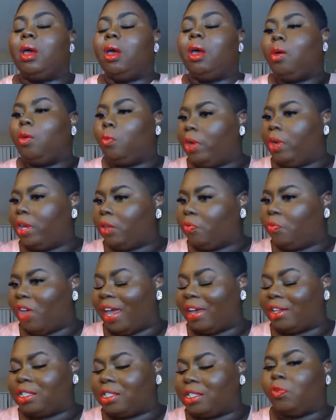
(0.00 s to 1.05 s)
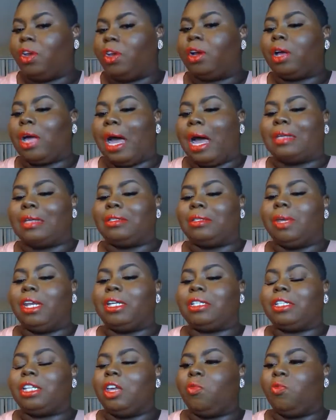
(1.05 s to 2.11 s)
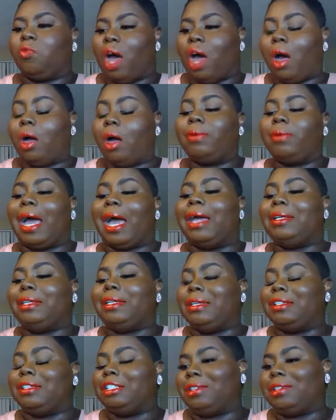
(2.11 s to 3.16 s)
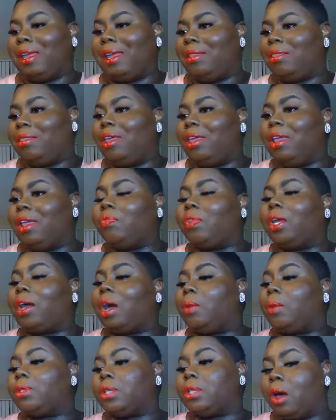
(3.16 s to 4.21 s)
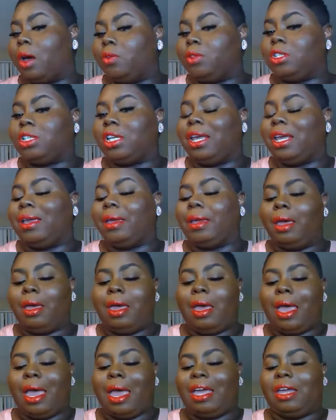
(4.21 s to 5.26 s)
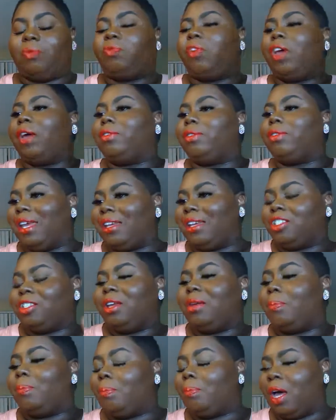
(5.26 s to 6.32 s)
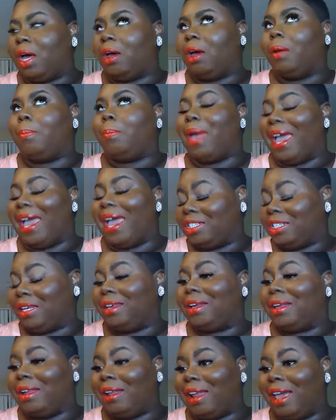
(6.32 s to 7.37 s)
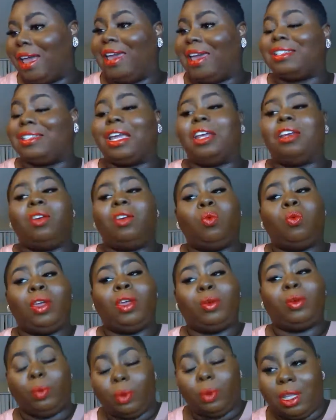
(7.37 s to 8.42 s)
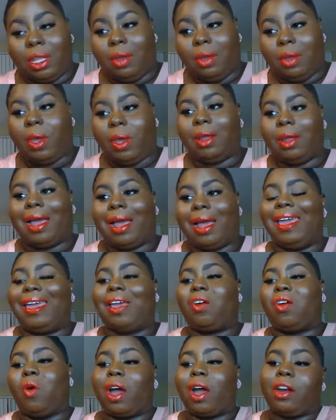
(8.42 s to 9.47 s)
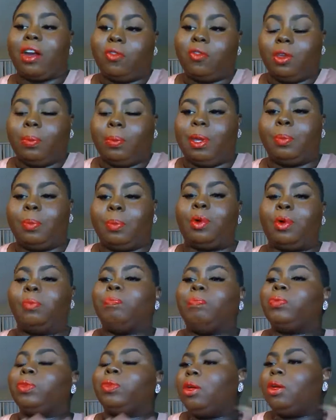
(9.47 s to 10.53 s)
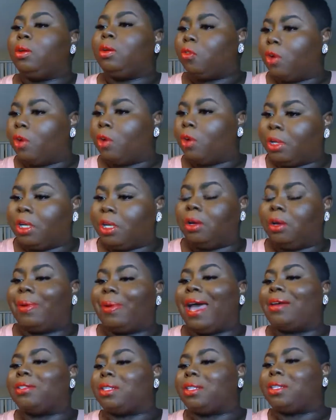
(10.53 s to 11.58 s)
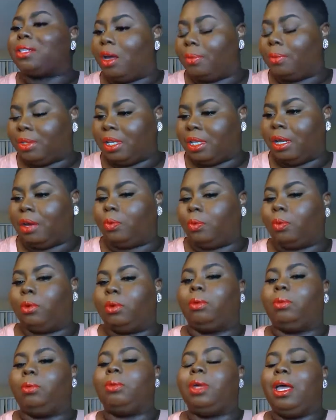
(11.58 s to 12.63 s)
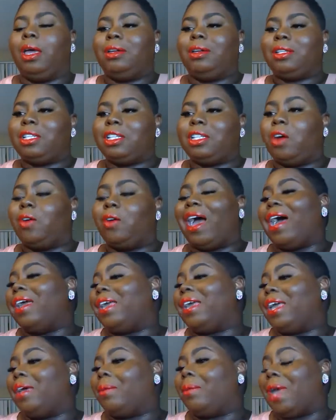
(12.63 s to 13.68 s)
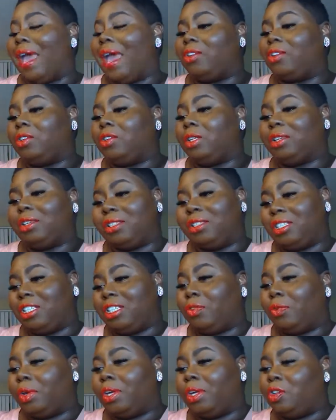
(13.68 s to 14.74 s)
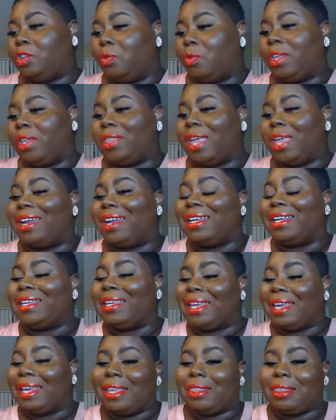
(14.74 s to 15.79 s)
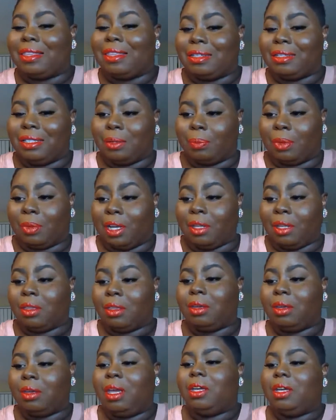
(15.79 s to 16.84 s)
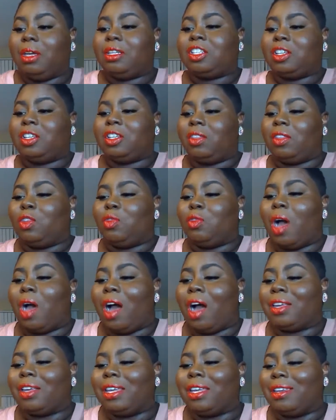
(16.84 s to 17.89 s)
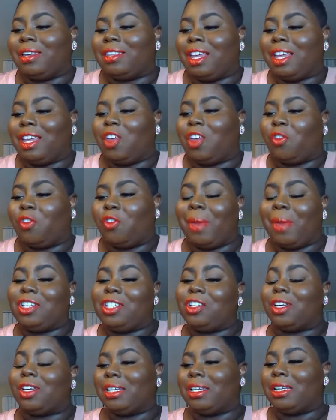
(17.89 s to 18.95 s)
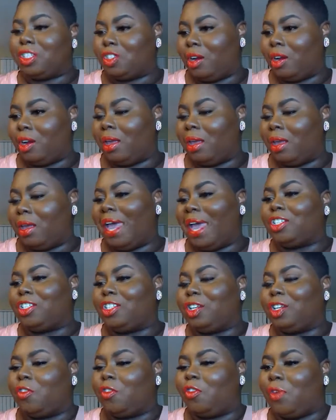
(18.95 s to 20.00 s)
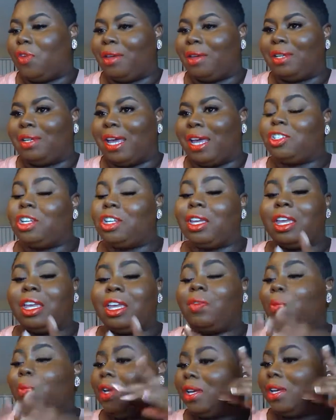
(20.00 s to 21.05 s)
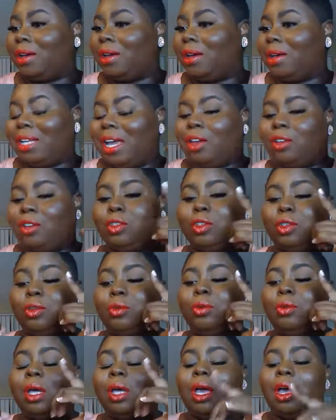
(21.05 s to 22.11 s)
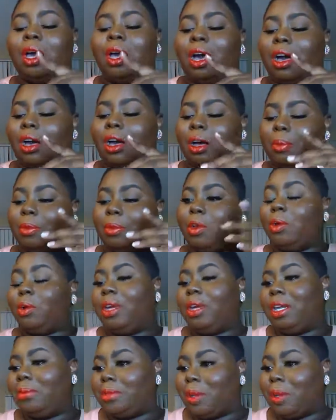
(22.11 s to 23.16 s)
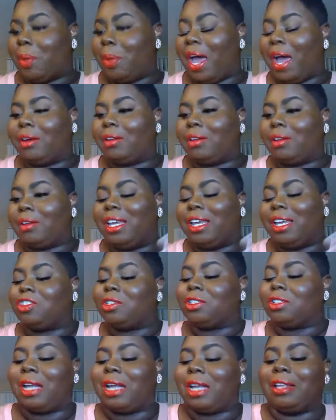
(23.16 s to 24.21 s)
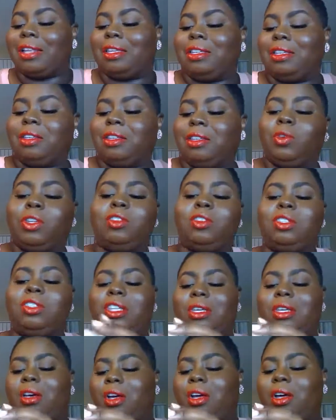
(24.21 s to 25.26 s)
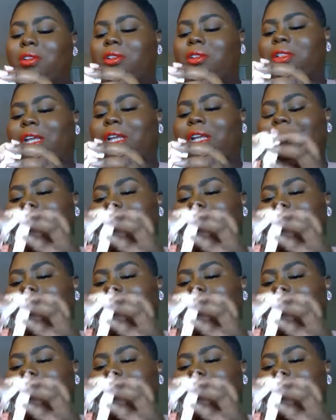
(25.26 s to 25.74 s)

with Fashion Fair Cosmetics involved, I did state them that I was hosting a foundation matching class, and it went really well. I had quite a few people from Clubhouse come to that room. So I am actually considering doing that again this month so that you all can get the information concerning matching your foundation, even when it comes down to cream to powder textures like this. And when you see colors like